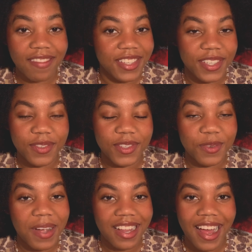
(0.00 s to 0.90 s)
to do
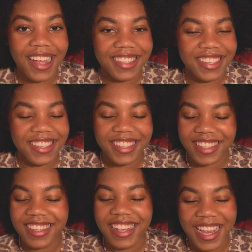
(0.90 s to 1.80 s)
my
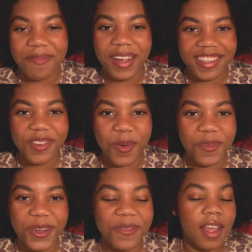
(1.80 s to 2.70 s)
classes in my dorm
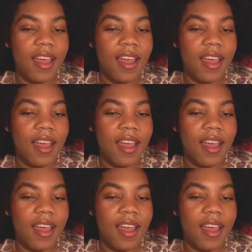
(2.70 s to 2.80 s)
room.